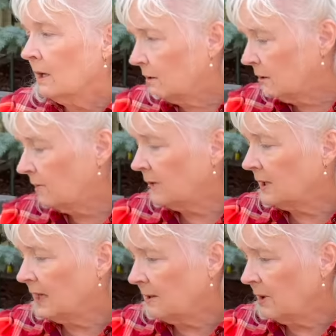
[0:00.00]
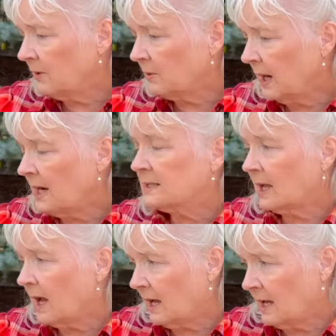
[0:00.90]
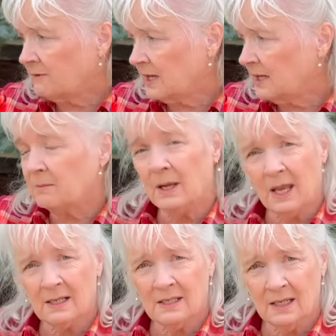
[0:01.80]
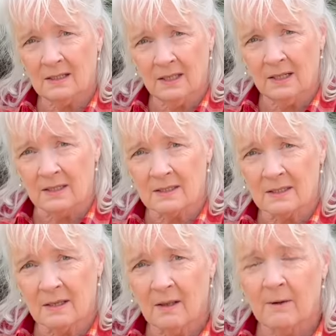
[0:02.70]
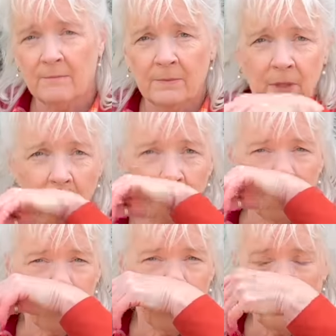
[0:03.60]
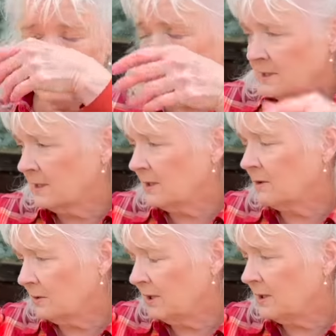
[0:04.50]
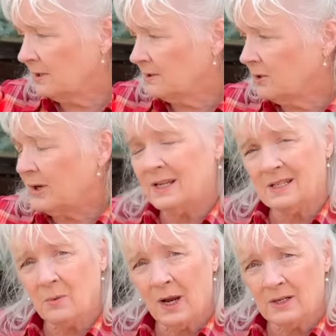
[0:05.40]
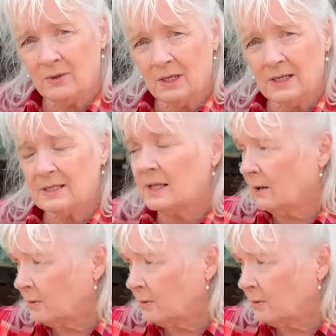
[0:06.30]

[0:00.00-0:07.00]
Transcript: you if you lay them on the grass, I have taken my antique linens. Yeah. You know, like my quilts and doilies and white doilies, and I